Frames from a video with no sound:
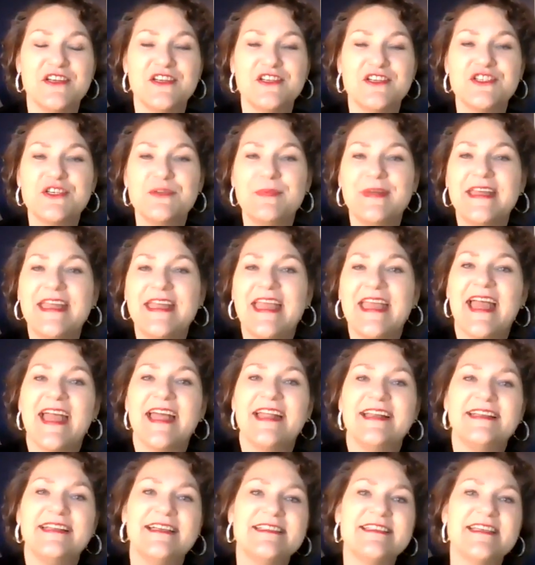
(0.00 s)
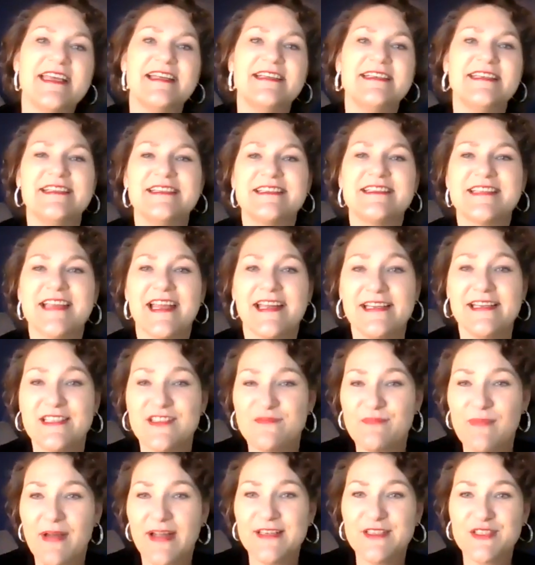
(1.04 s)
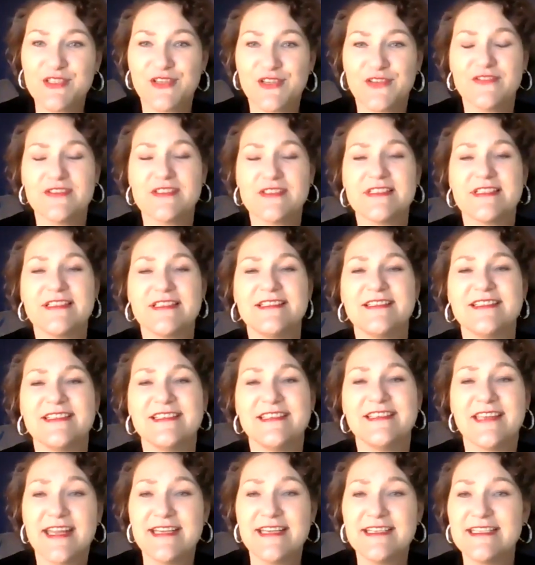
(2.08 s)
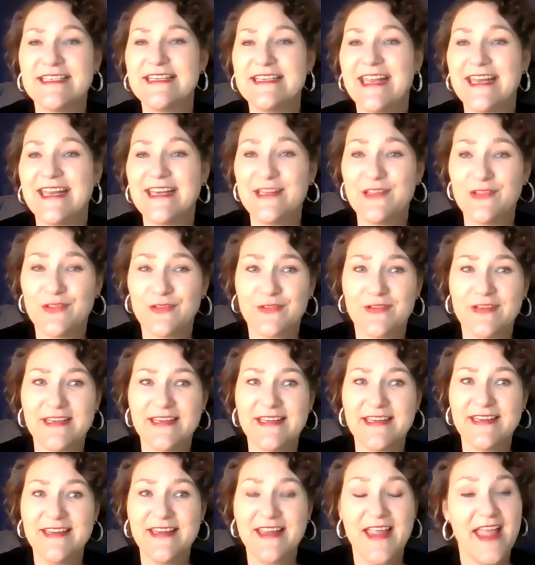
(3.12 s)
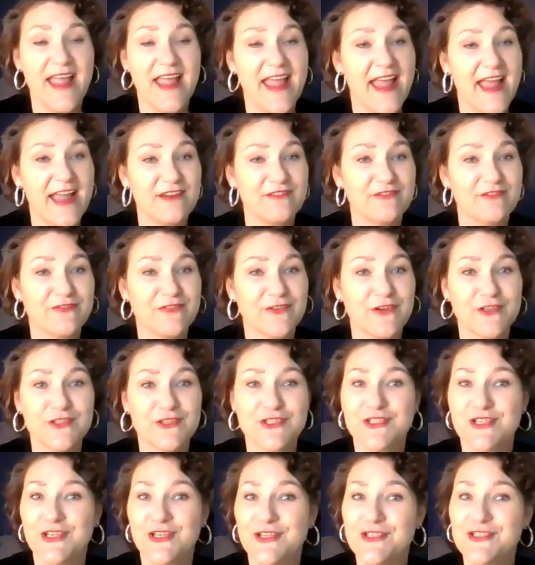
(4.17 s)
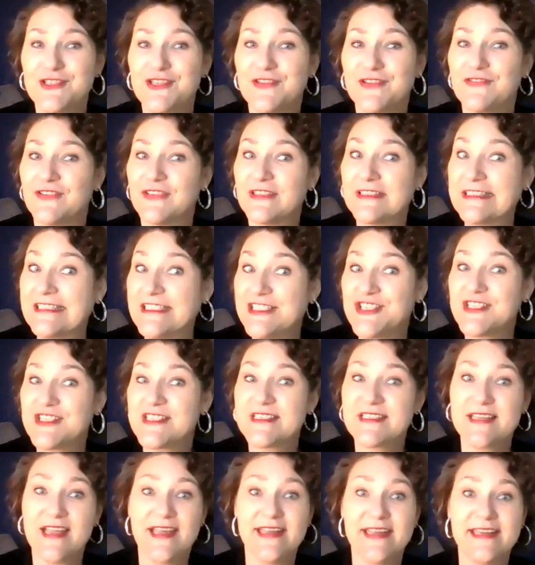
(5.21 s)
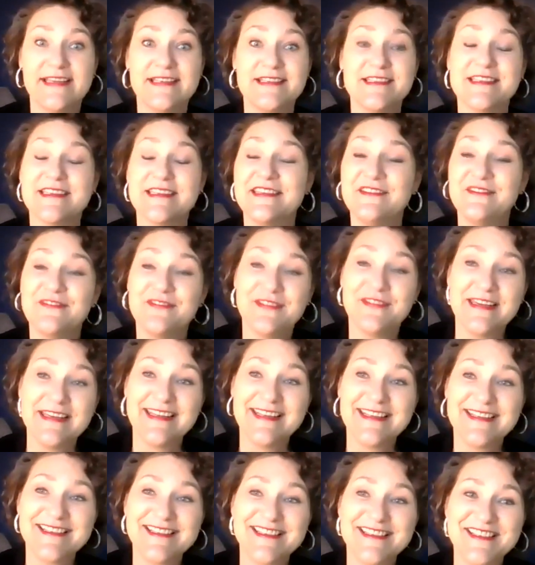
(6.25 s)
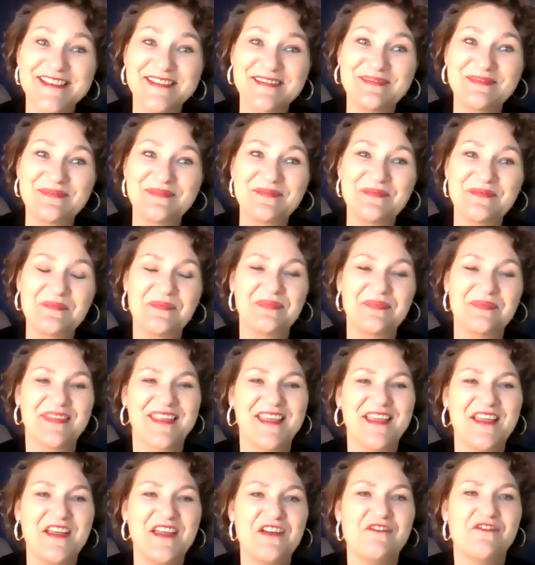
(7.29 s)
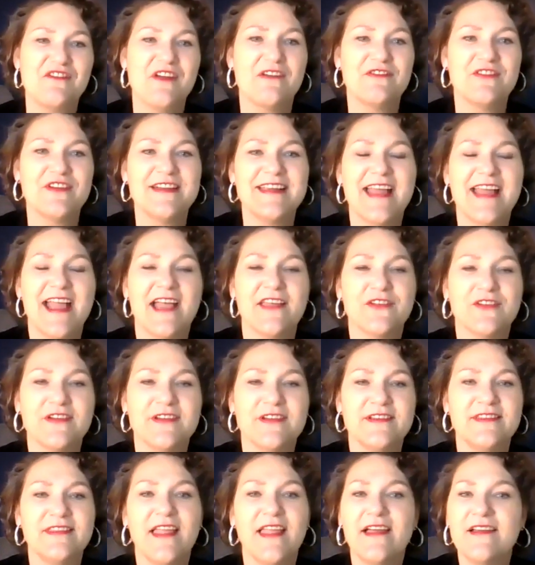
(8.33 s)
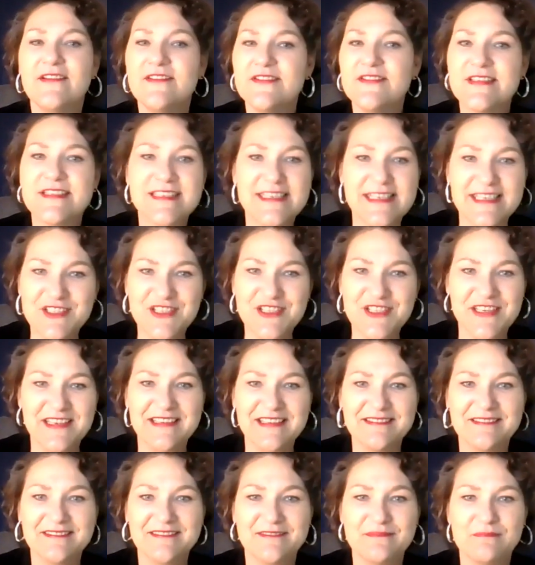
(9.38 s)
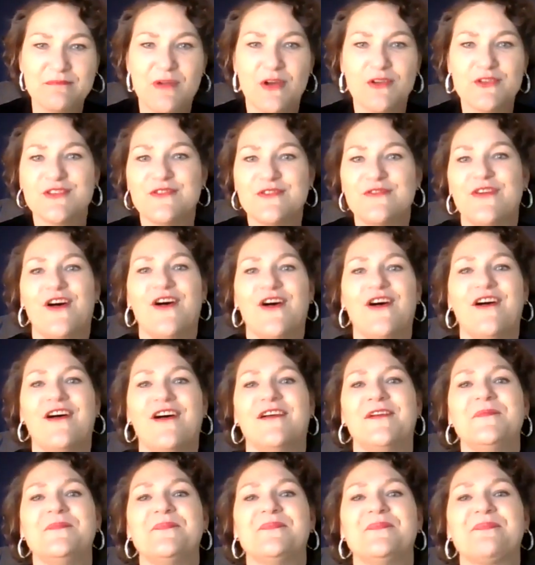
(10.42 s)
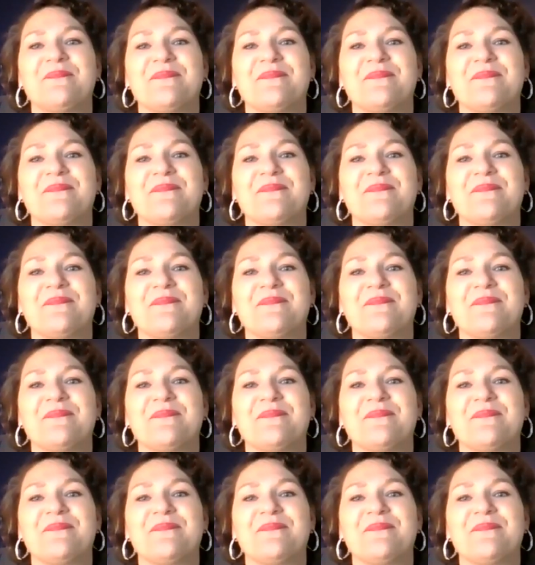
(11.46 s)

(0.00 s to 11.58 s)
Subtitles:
She began attending Science of Mind services in 1983 at First Church of Religious Science in Phoenix. Reverend Kathryn loves teaching, most of all,